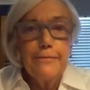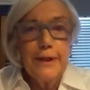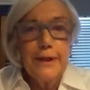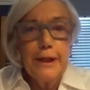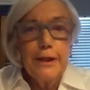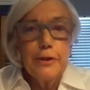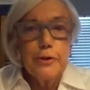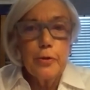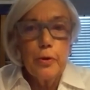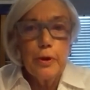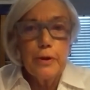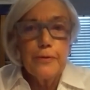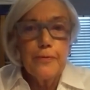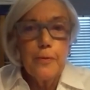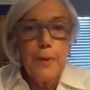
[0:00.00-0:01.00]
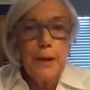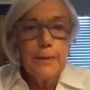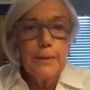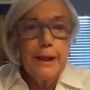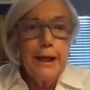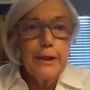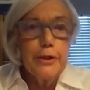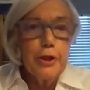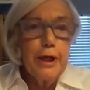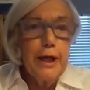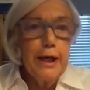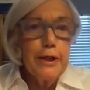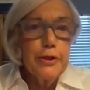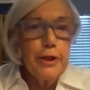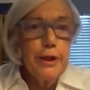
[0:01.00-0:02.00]
funding source for public
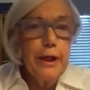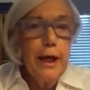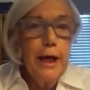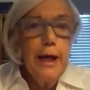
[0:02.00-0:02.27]
education,